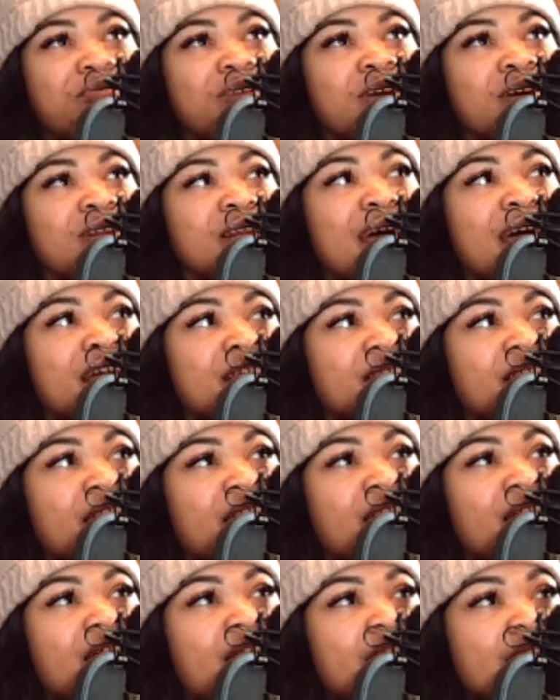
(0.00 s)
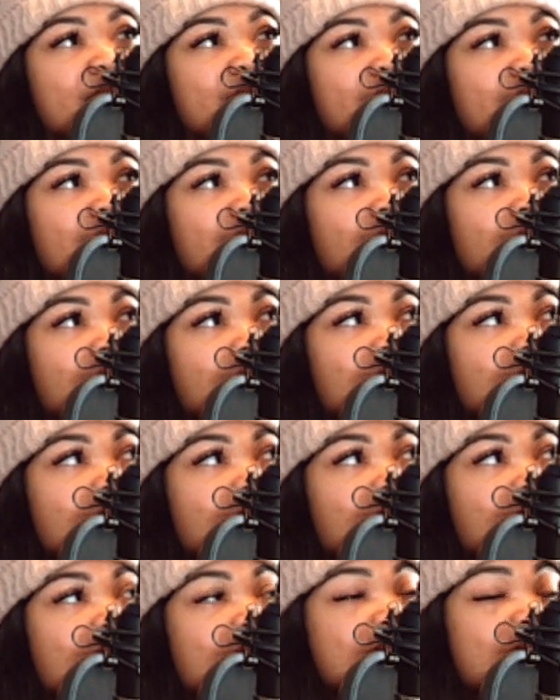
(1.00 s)
feel like that. I think
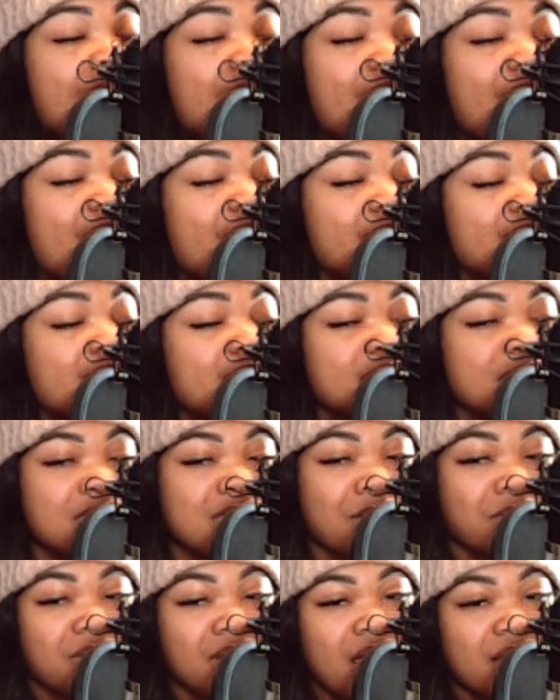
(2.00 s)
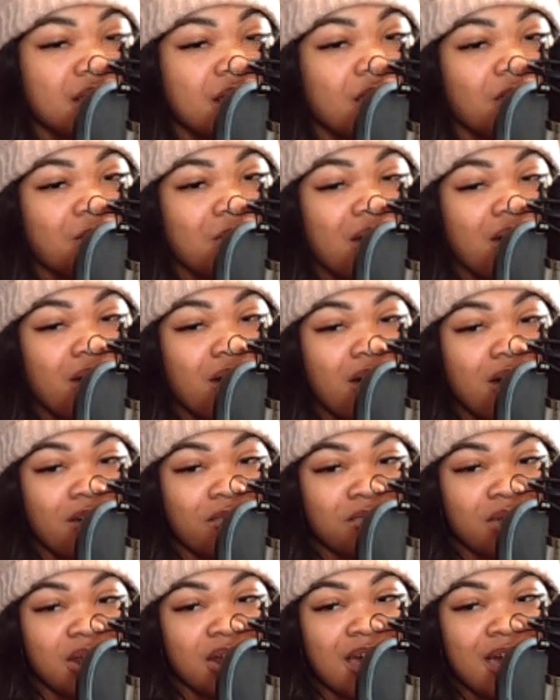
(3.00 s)
because I this is something I think about
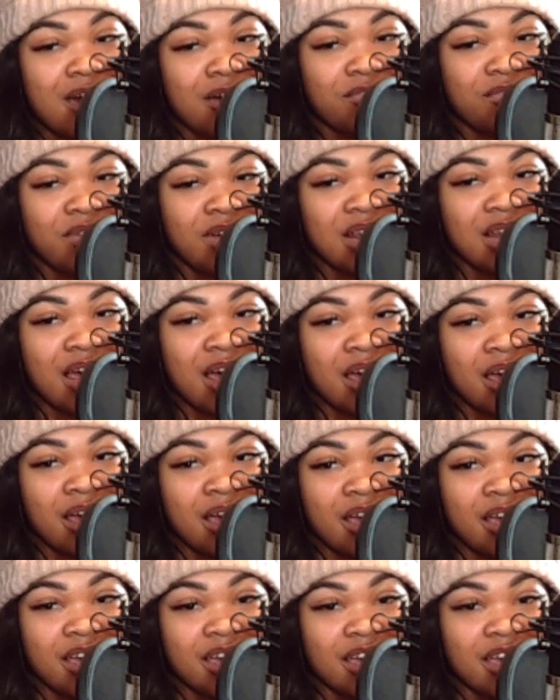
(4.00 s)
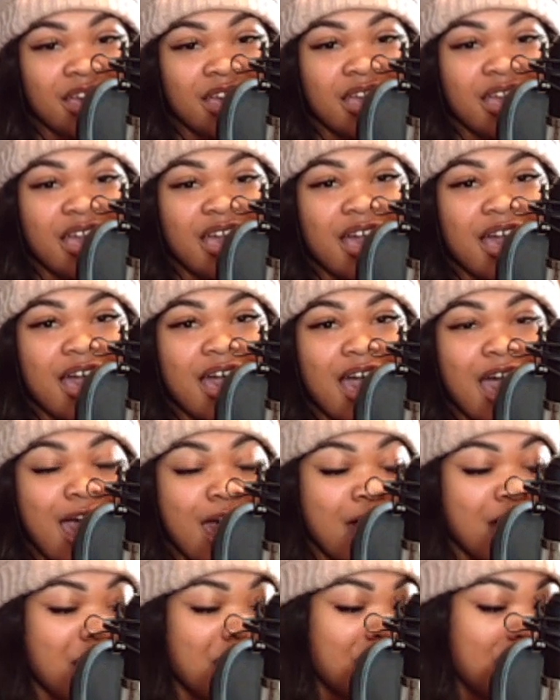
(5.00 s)
often. I feel like
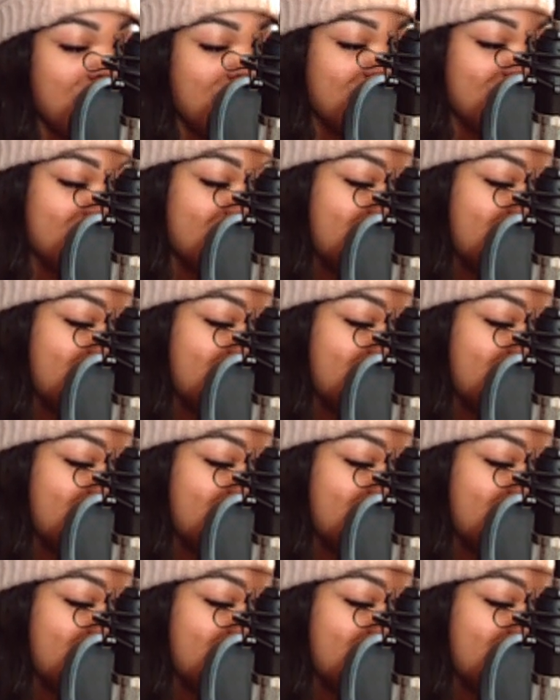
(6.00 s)
I